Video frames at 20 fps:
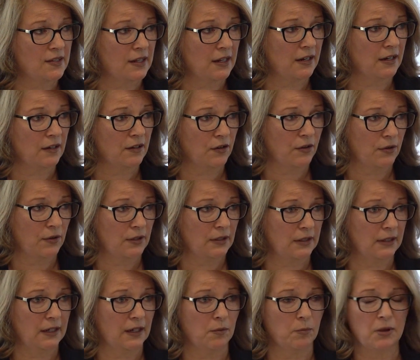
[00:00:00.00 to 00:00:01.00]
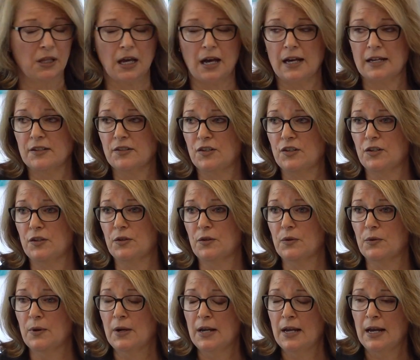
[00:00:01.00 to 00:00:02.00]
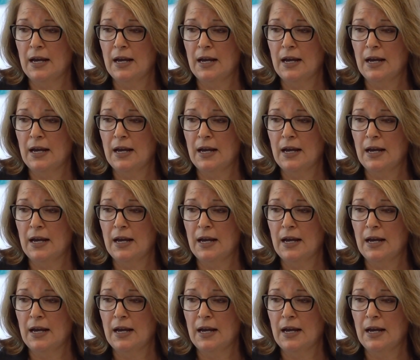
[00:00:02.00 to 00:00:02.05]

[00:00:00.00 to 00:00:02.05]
than it currently applies to,